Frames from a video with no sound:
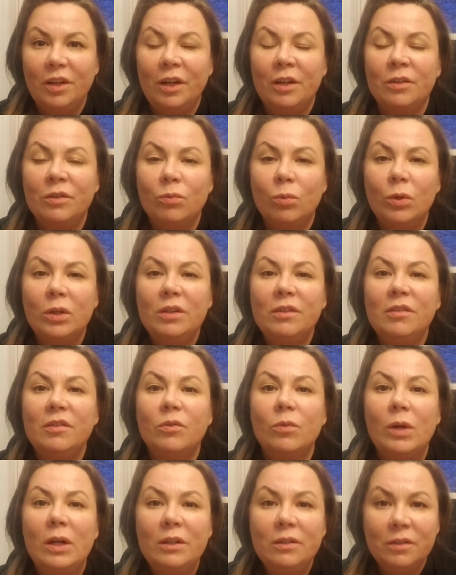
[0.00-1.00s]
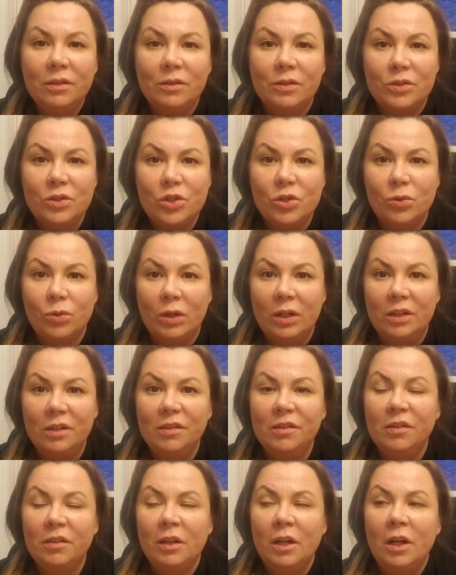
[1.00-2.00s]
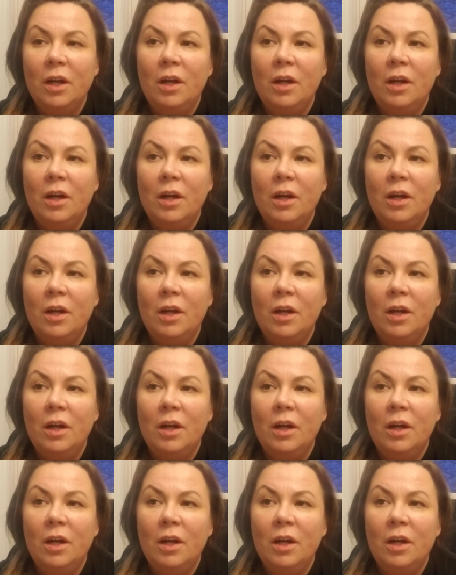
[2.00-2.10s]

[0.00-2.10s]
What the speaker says: And what is rental insurance?